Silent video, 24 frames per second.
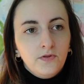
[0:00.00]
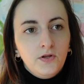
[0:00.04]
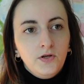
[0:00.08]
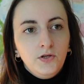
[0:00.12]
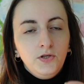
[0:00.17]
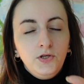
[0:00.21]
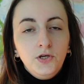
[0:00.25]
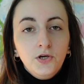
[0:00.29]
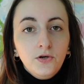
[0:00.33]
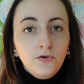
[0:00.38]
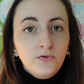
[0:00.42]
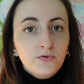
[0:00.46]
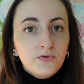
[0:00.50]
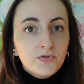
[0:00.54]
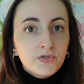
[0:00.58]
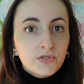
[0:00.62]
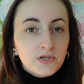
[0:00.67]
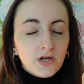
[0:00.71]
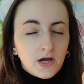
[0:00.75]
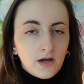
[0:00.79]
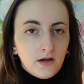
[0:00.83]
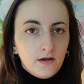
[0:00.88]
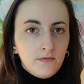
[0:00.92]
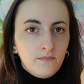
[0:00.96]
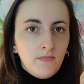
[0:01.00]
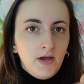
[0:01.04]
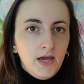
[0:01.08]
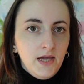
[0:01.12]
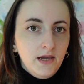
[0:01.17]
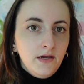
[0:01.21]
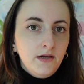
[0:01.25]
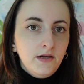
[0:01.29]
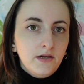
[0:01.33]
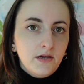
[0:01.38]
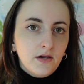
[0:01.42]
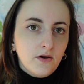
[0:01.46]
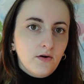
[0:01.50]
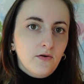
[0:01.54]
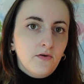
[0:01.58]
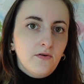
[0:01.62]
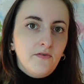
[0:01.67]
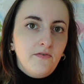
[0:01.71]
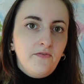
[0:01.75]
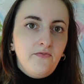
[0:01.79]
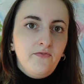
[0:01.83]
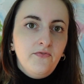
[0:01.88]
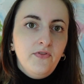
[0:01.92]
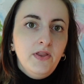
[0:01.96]
The use I make
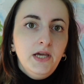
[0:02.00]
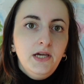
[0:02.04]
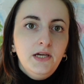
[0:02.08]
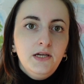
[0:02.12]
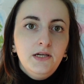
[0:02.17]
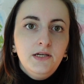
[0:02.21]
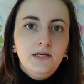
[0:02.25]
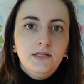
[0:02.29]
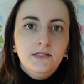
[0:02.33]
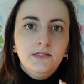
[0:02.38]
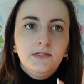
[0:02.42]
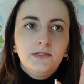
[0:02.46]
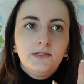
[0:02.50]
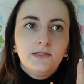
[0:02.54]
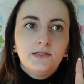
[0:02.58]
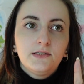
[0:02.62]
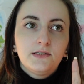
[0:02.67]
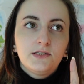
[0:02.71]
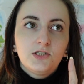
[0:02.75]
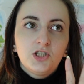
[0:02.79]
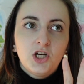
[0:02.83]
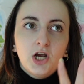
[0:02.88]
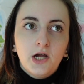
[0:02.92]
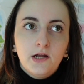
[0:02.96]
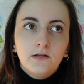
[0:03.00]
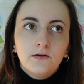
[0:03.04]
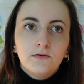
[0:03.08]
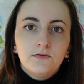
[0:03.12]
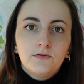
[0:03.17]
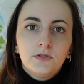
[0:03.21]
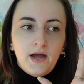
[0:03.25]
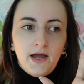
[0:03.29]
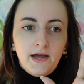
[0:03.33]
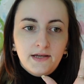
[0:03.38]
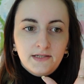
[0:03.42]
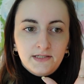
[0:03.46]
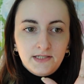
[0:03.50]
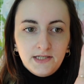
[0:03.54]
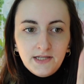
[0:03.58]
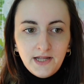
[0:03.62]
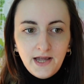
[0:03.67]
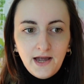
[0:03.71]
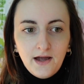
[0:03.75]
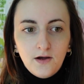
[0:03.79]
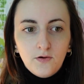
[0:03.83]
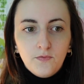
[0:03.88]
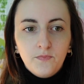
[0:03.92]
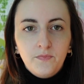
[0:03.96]
of these channels has
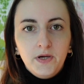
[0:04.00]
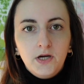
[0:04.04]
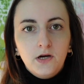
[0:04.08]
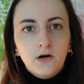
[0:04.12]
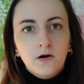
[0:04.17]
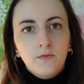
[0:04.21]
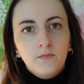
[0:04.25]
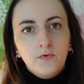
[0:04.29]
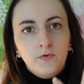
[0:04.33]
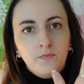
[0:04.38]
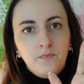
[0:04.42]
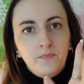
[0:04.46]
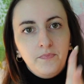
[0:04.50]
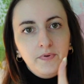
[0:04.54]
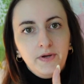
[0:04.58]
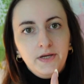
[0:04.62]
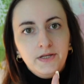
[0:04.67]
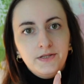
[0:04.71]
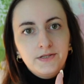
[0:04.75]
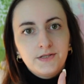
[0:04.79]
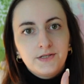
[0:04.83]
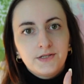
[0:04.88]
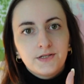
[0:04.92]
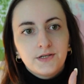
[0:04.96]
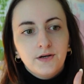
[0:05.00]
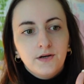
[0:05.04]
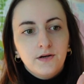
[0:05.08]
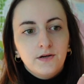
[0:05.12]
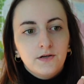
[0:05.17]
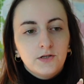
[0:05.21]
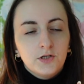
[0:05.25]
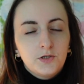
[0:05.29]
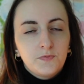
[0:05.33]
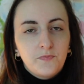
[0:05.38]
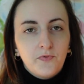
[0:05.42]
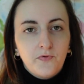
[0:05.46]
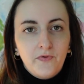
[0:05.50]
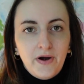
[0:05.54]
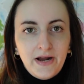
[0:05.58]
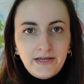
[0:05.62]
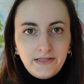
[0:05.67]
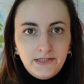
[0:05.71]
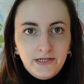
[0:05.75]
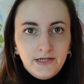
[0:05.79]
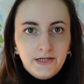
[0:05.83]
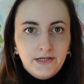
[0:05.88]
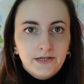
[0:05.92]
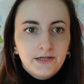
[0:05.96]
now become a bit
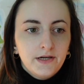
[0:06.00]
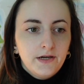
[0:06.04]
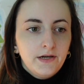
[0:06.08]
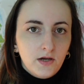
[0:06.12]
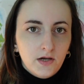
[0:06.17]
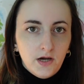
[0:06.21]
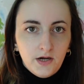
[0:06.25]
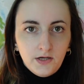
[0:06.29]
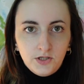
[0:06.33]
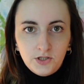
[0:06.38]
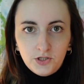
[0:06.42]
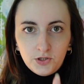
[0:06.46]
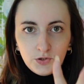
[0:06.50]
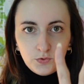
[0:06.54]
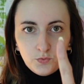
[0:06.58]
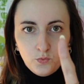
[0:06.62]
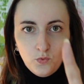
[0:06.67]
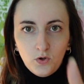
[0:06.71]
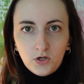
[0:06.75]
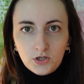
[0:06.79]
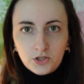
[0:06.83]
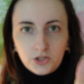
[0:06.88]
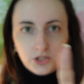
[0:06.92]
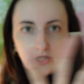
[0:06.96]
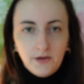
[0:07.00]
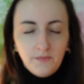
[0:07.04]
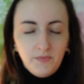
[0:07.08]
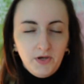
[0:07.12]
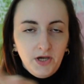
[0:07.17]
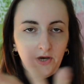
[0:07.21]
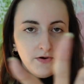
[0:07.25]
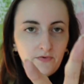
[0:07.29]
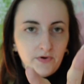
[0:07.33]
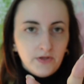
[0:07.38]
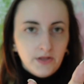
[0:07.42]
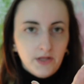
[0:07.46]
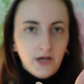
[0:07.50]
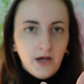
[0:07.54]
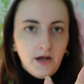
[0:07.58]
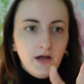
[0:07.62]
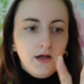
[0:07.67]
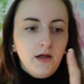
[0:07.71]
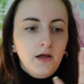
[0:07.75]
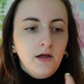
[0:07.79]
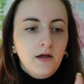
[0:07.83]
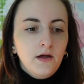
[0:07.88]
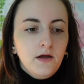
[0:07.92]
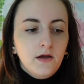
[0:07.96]
sporadic. I just watch them here and there,
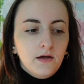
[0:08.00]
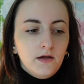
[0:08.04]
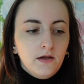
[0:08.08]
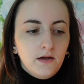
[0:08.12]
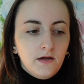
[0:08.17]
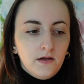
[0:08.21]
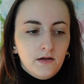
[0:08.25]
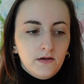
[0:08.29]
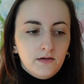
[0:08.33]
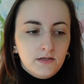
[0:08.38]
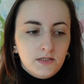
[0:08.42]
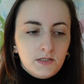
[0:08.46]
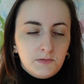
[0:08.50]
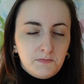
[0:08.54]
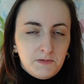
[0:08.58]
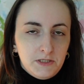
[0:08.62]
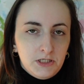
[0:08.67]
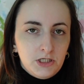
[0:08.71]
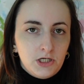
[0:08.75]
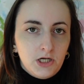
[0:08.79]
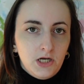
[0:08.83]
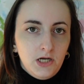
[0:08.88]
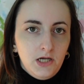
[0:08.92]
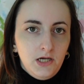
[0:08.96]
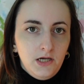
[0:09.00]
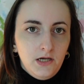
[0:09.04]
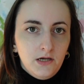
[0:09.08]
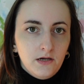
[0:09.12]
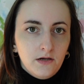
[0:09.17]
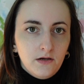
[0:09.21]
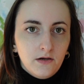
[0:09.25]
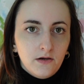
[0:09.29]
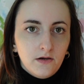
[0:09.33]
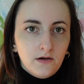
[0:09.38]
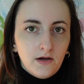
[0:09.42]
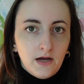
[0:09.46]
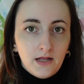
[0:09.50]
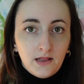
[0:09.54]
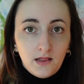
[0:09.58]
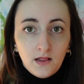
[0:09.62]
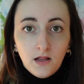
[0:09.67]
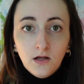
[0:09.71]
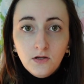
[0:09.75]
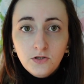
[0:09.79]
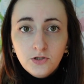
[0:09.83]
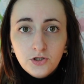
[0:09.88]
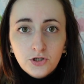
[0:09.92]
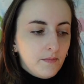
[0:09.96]
especially at
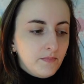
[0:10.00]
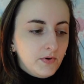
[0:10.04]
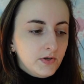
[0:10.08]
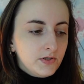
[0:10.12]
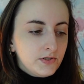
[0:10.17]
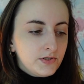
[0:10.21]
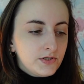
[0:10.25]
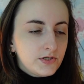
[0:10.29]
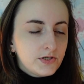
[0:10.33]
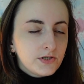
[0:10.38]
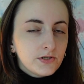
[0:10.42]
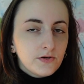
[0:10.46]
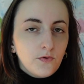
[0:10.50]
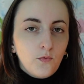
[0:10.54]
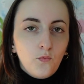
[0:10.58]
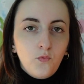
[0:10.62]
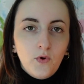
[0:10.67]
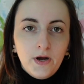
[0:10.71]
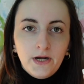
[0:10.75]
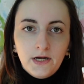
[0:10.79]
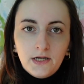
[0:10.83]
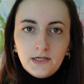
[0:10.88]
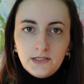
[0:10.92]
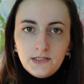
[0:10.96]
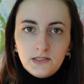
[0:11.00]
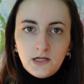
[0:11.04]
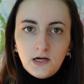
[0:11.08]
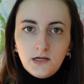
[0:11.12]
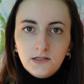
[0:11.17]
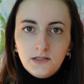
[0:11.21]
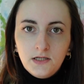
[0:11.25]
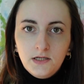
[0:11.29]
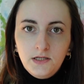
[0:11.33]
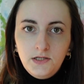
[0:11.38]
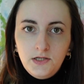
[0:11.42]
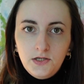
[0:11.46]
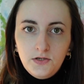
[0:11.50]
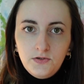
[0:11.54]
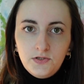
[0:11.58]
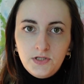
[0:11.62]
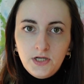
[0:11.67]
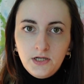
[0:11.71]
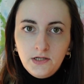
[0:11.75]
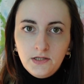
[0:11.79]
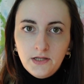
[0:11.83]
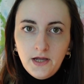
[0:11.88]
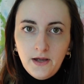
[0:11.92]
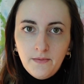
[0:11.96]
lunch. But when I started
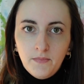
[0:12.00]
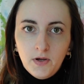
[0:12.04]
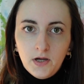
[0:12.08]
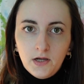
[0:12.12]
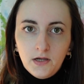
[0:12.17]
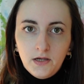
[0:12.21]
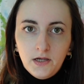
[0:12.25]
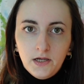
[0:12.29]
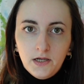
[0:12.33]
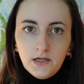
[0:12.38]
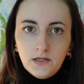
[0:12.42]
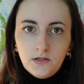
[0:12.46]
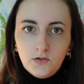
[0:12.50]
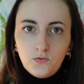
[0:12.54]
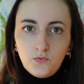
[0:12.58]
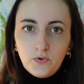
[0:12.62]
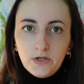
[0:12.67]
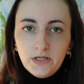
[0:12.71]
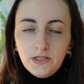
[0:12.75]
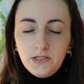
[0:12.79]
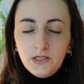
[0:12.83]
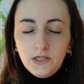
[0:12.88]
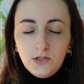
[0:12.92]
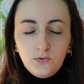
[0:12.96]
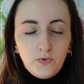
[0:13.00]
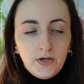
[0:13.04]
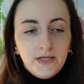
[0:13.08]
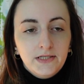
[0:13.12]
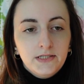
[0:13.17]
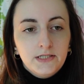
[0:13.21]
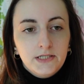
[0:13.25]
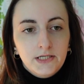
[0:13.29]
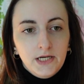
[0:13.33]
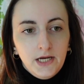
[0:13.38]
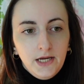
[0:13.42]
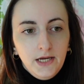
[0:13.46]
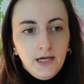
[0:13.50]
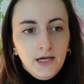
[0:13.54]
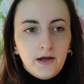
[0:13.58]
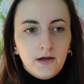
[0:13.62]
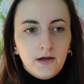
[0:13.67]
using them in 2020,